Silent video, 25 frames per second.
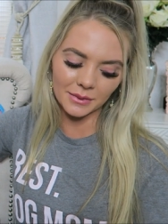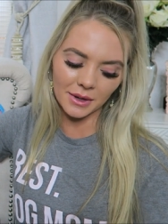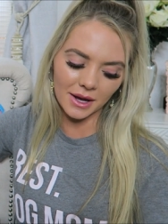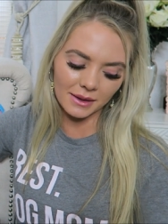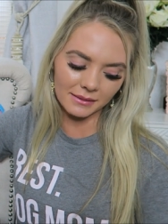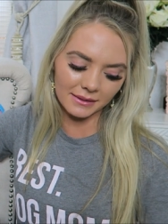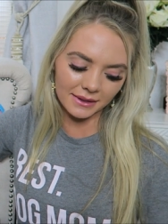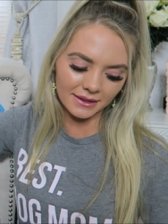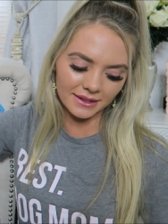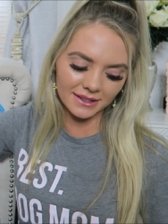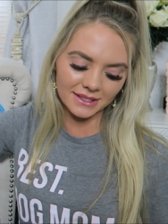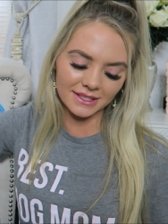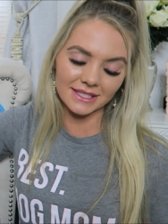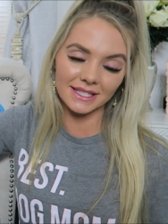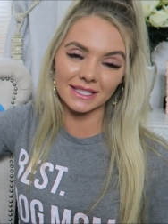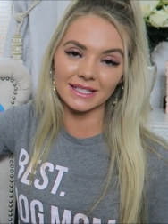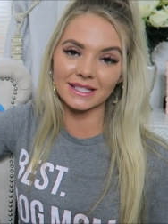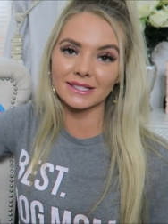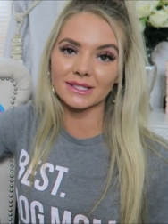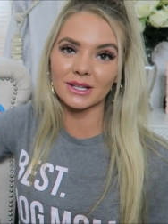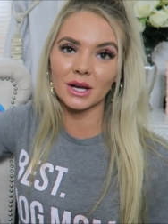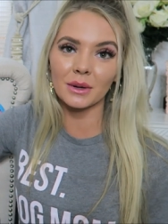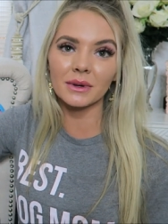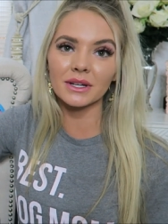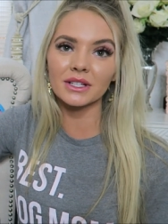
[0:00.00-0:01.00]
Paw Mail is
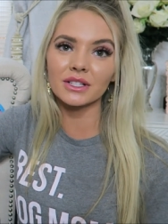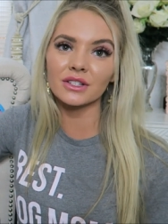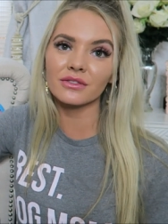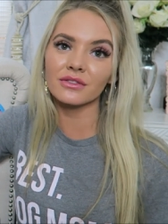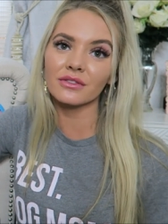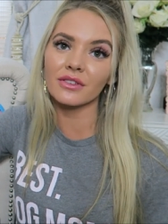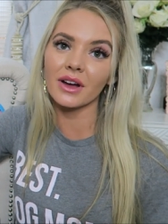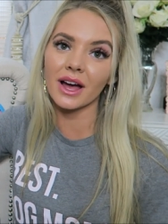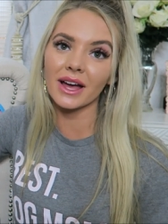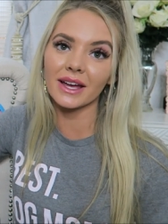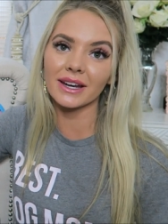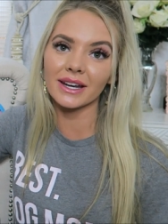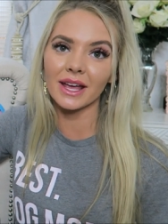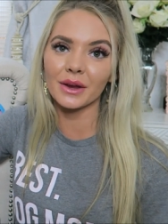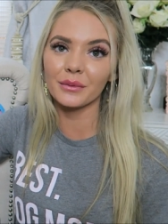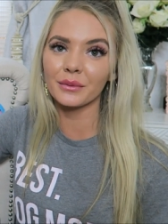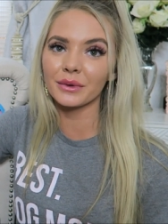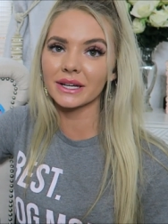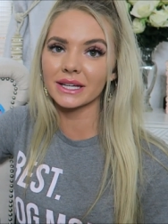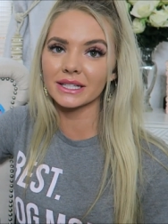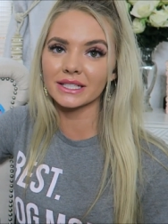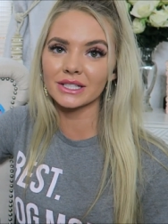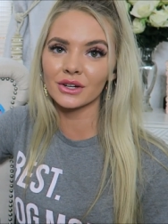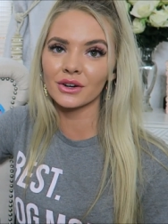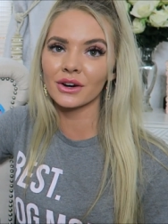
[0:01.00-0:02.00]
just so much fun and we
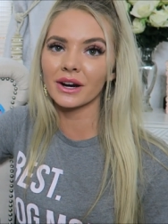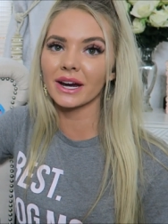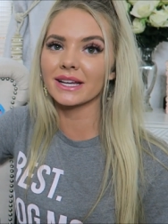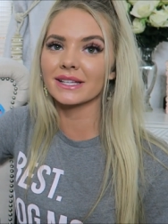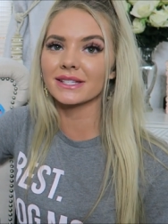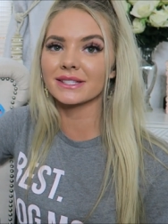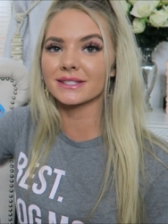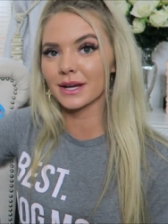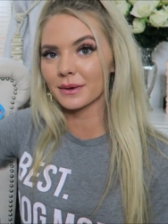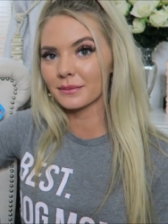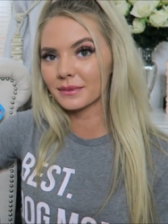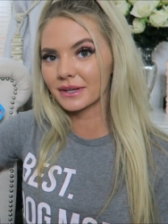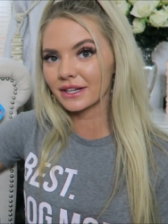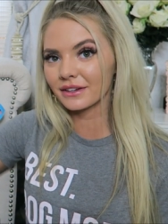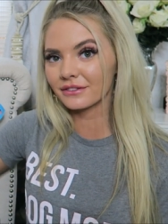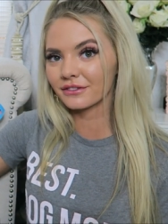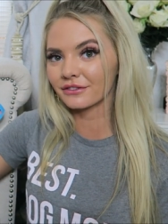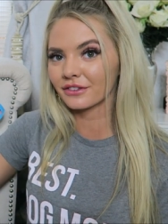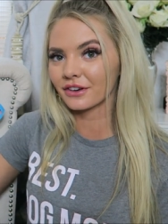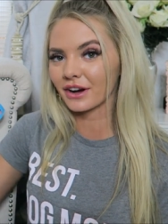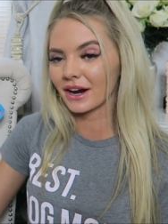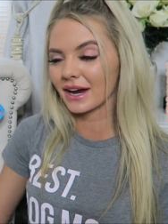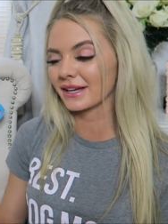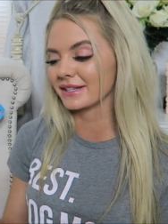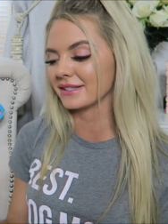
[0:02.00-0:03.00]
get to create so many
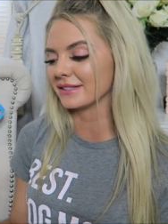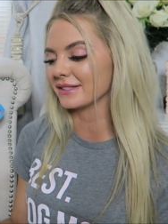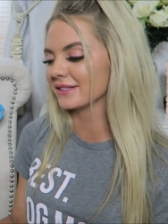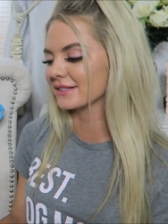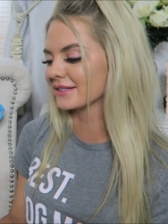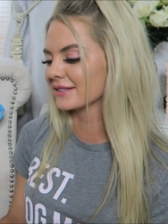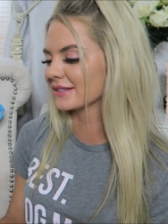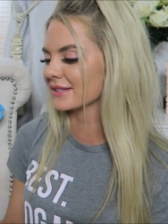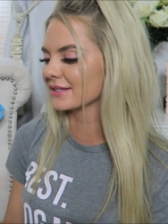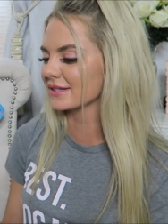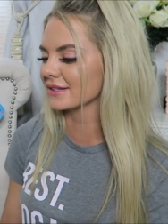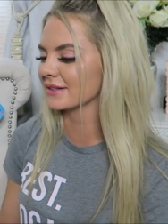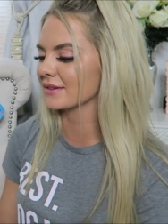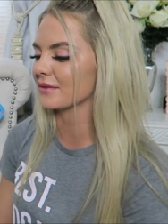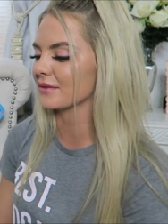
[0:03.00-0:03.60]
friends